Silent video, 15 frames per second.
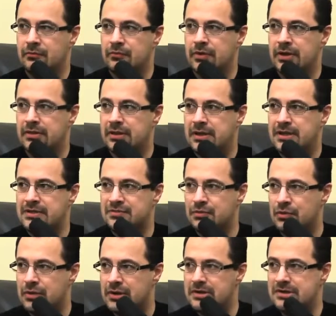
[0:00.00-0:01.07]
with his
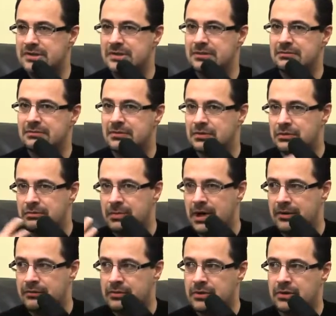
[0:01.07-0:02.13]
voice and through
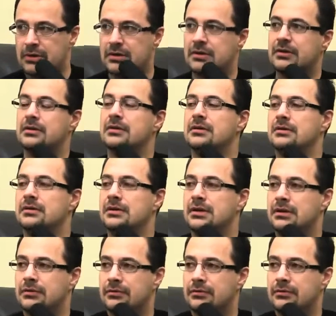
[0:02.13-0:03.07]
my work, in